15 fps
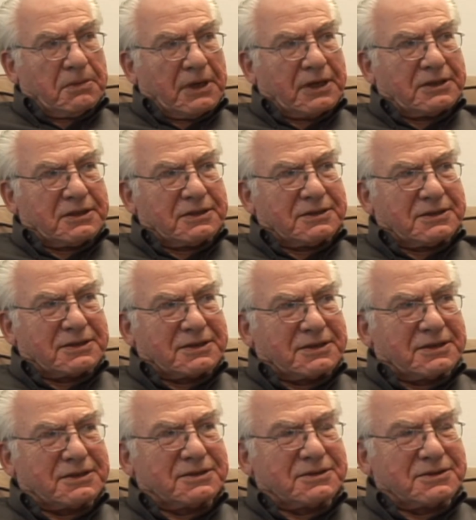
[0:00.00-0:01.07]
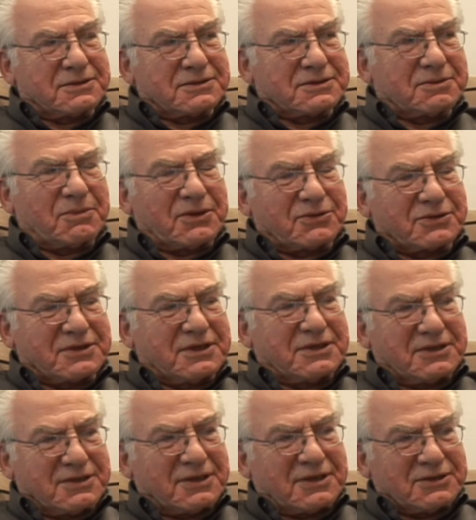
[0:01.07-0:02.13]
and the kid, some other
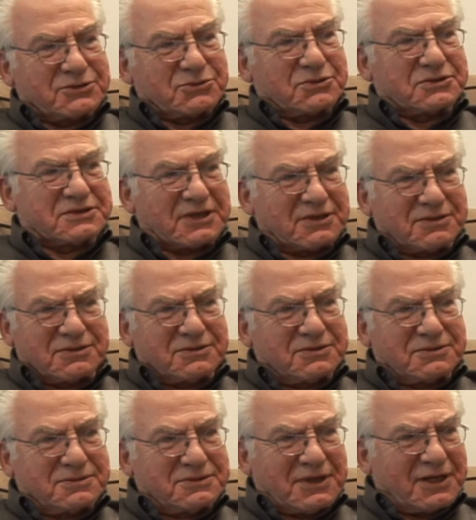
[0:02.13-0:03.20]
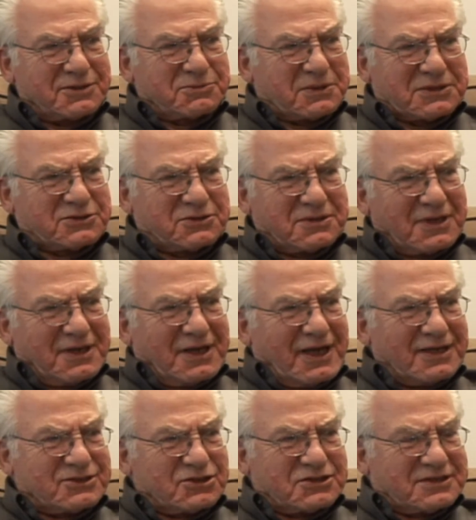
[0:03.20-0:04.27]
kid in the high school said, that's,
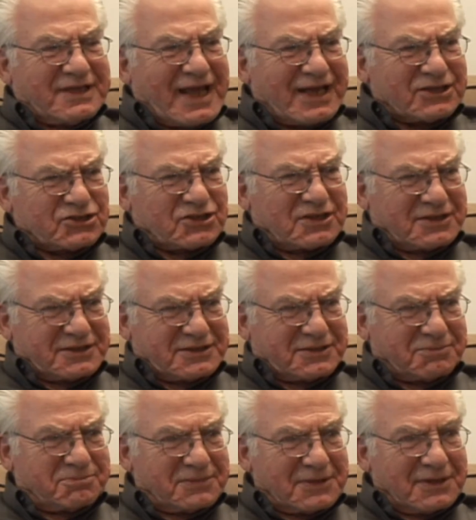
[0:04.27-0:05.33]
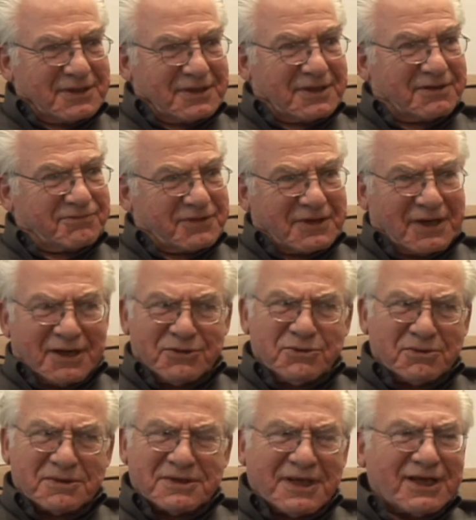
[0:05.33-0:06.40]
that's just nationalism. And I
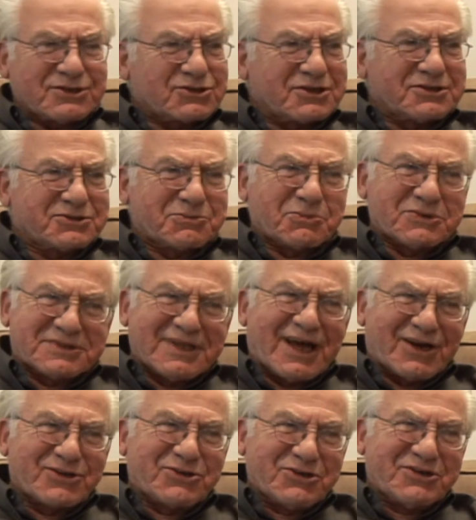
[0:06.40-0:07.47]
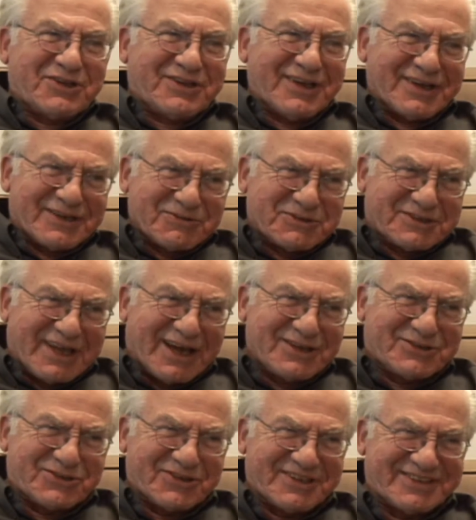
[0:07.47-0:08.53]
knew nationalism was not a good thing, it was
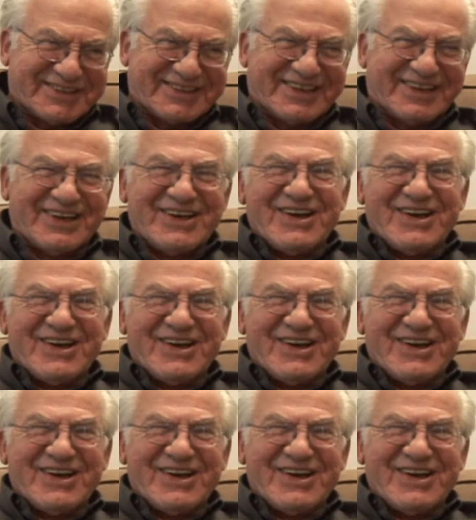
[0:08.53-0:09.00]
dangerous. uh,